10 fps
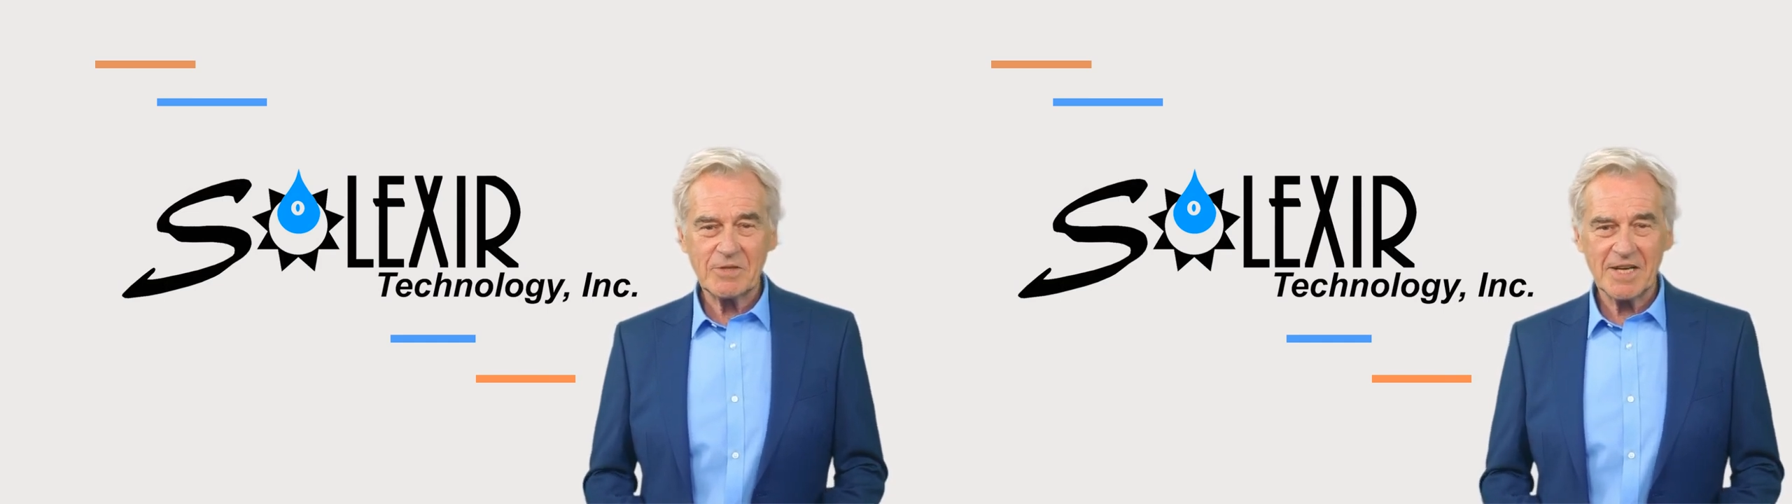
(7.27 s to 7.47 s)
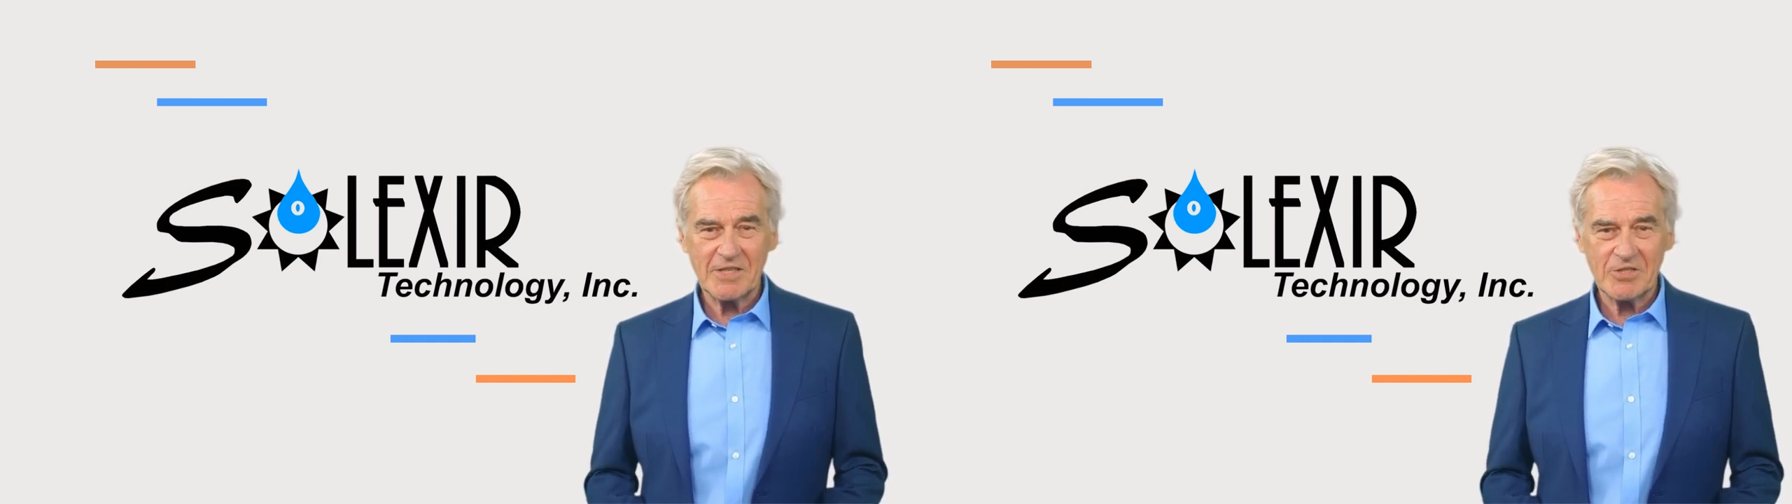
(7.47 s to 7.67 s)

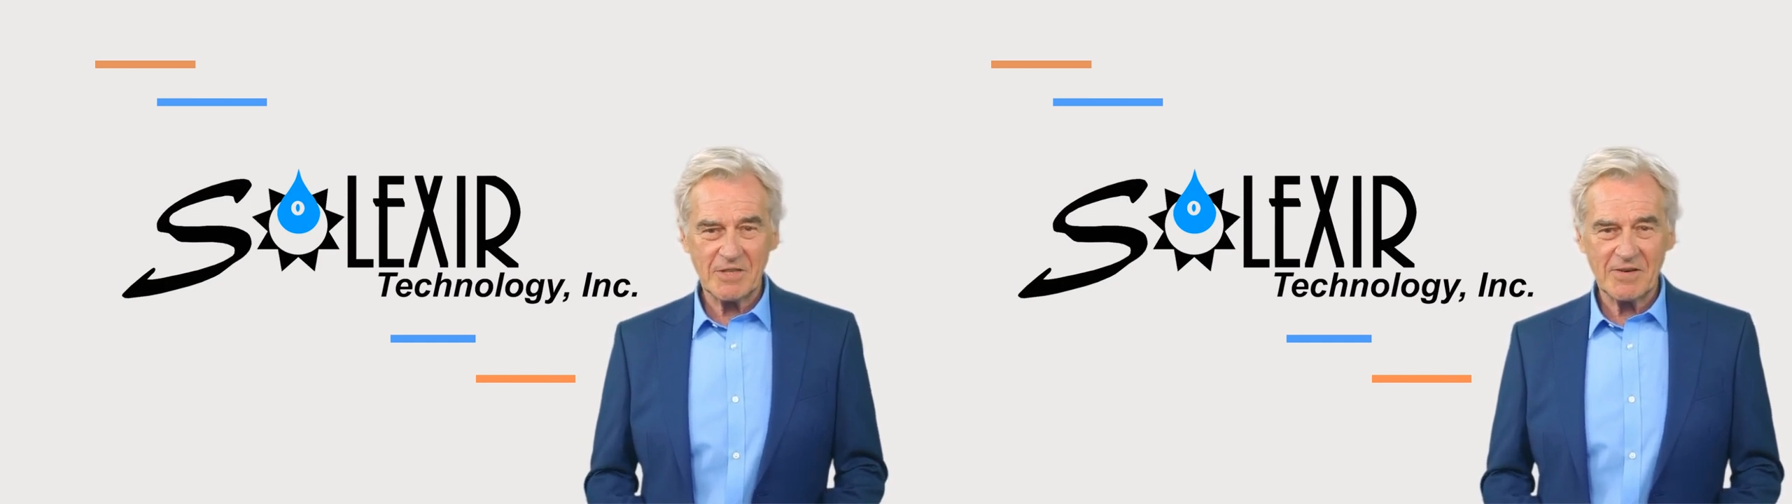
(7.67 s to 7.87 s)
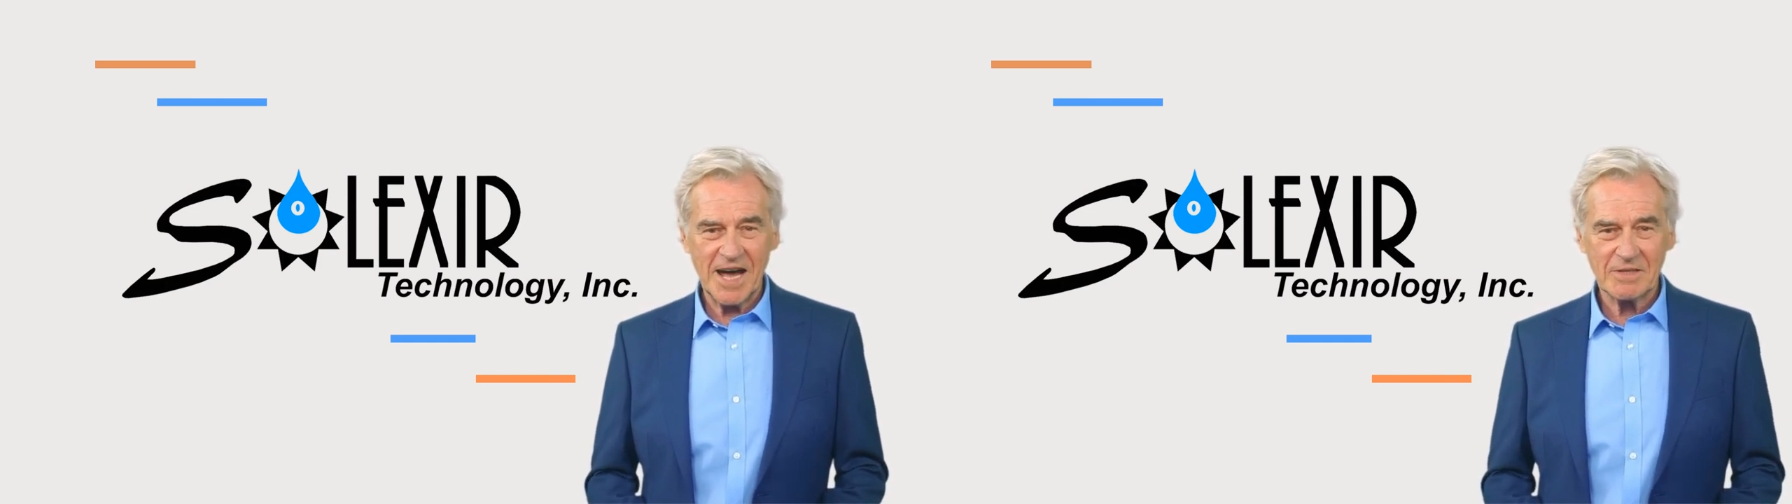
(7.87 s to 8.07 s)
production
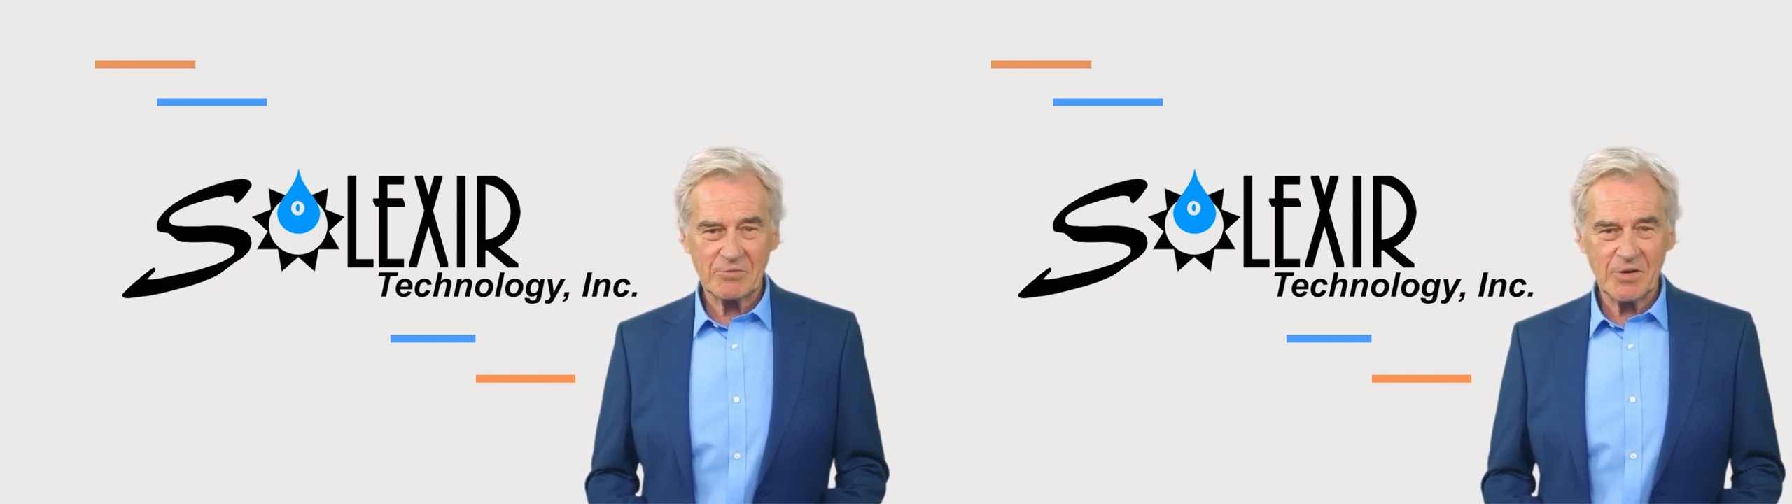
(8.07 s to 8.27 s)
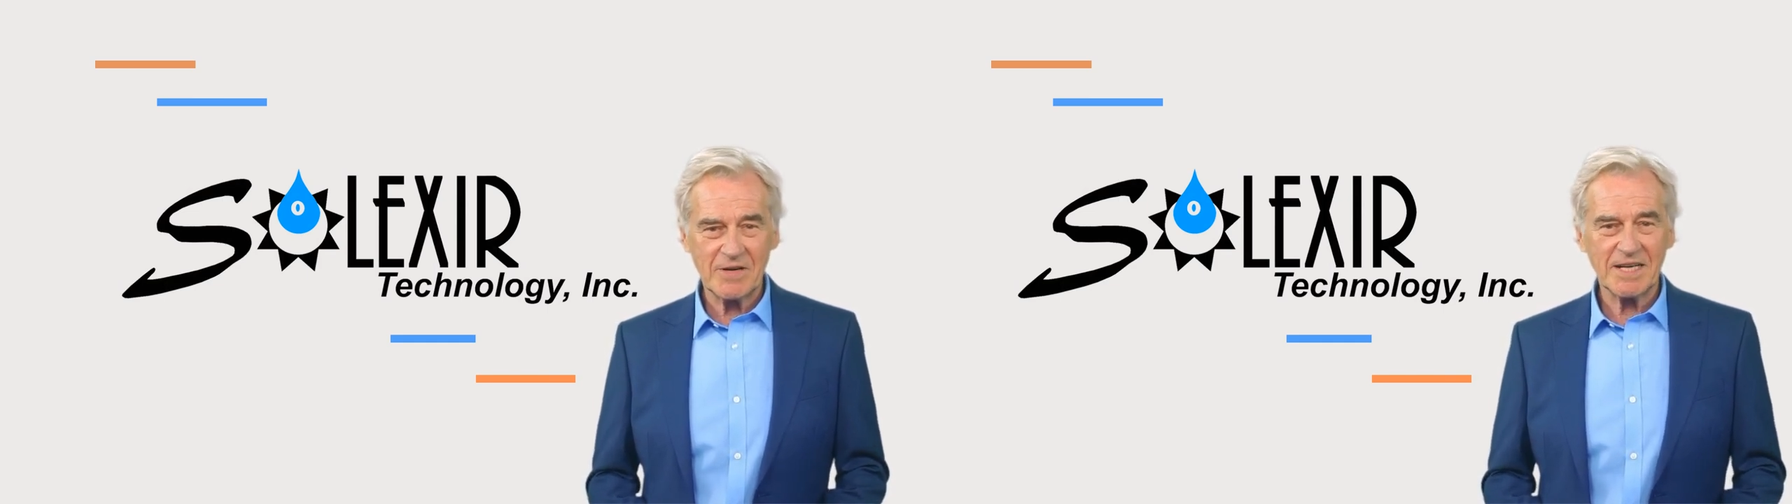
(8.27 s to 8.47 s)
of
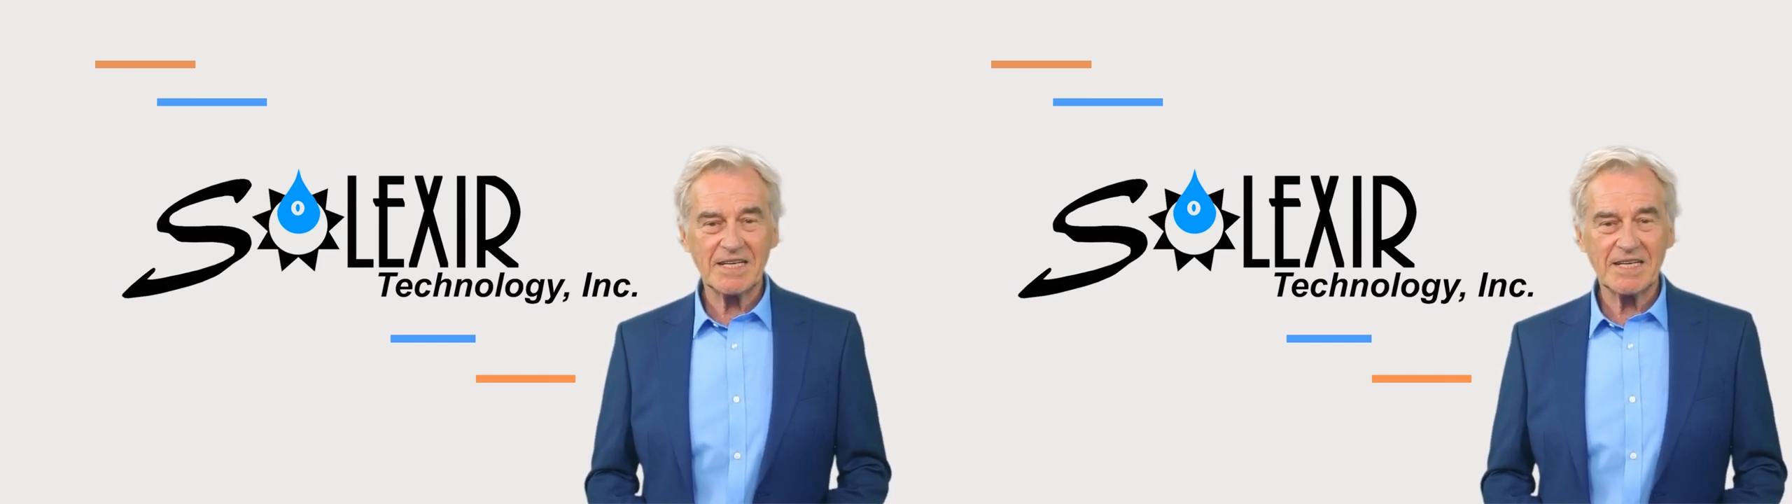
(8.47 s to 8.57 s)
high-purity